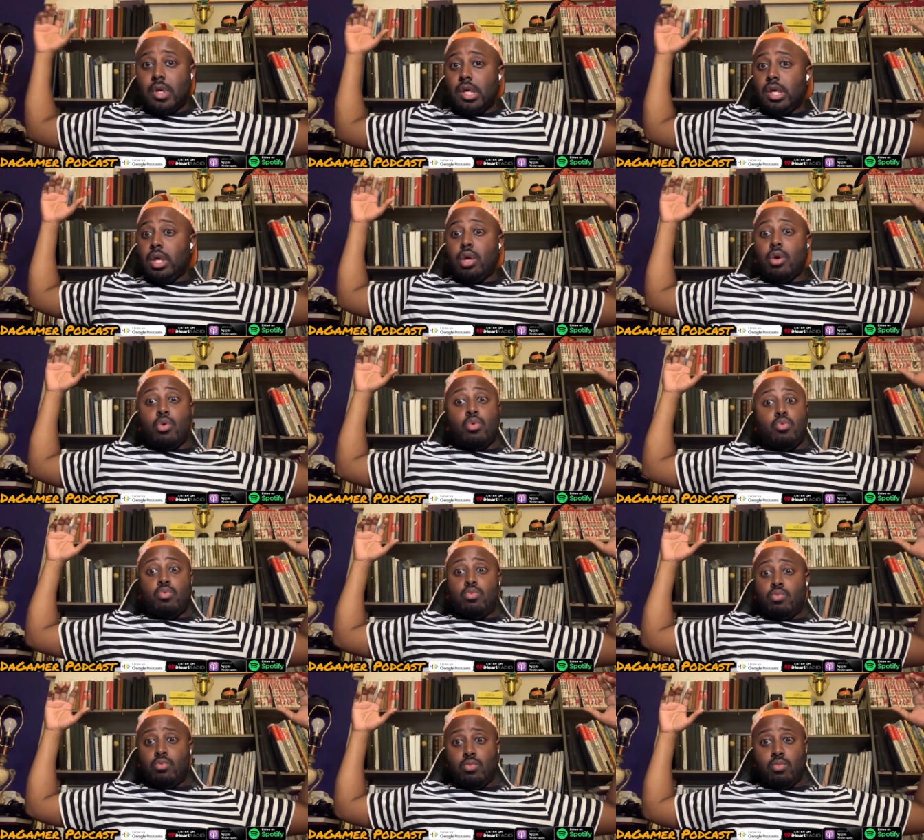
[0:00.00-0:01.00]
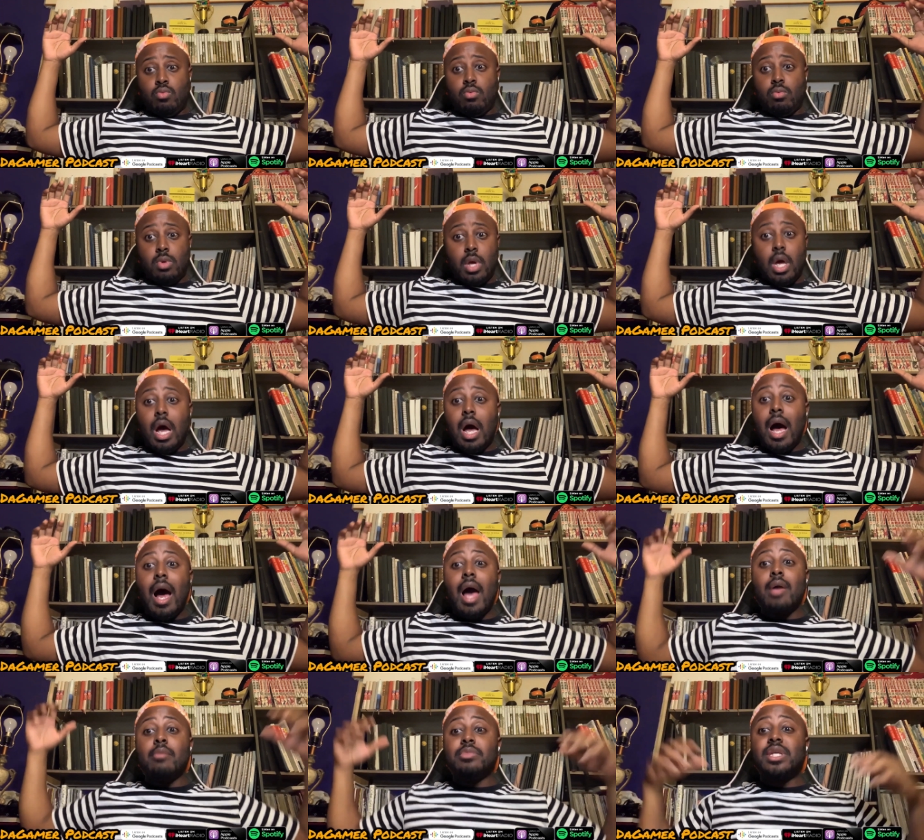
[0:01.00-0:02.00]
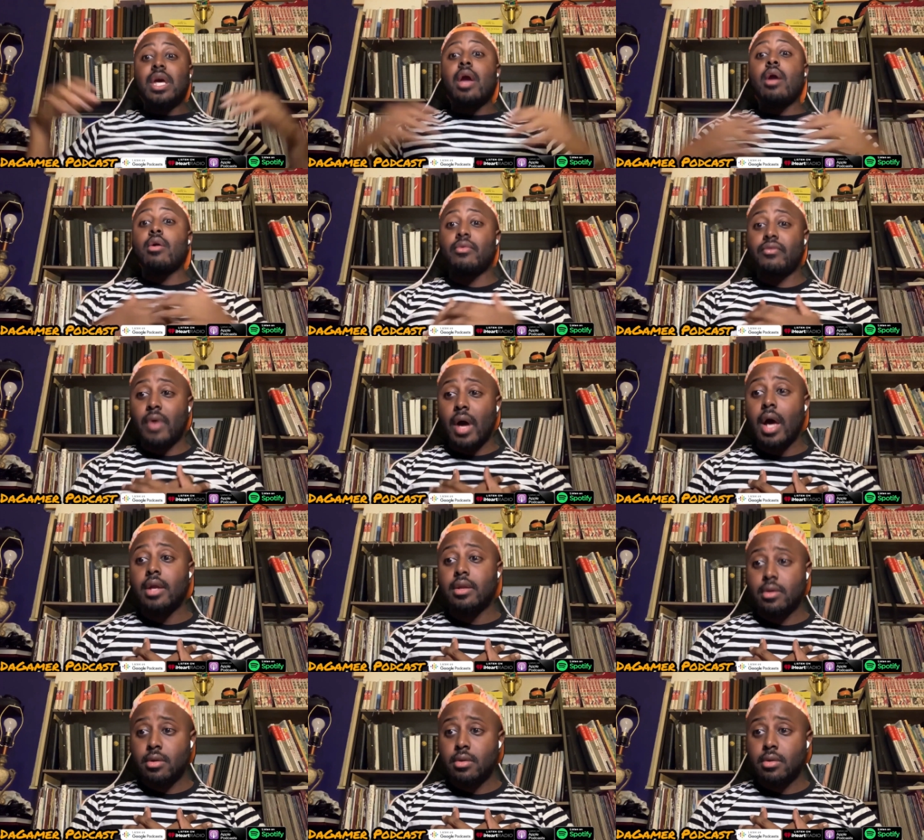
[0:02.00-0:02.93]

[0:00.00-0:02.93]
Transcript: Yo, mm-hmm. I am terrified.